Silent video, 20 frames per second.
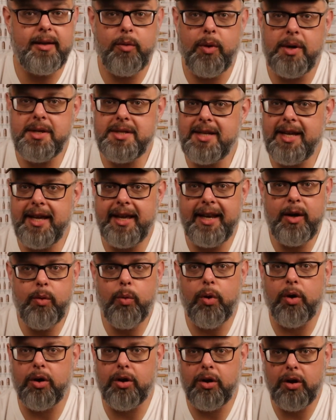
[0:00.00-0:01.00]
Wasn't
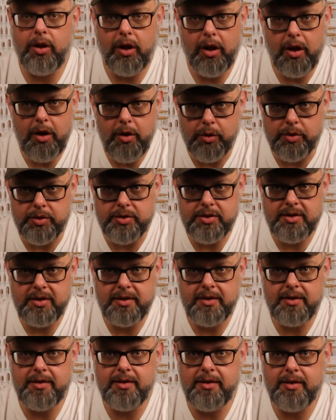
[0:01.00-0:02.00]
anywhere
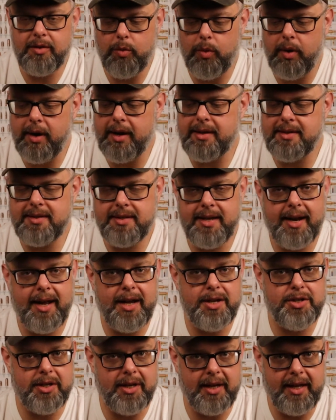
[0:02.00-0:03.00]
close what it said
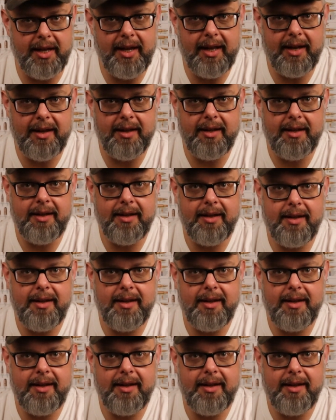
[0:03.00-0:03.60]
I should get.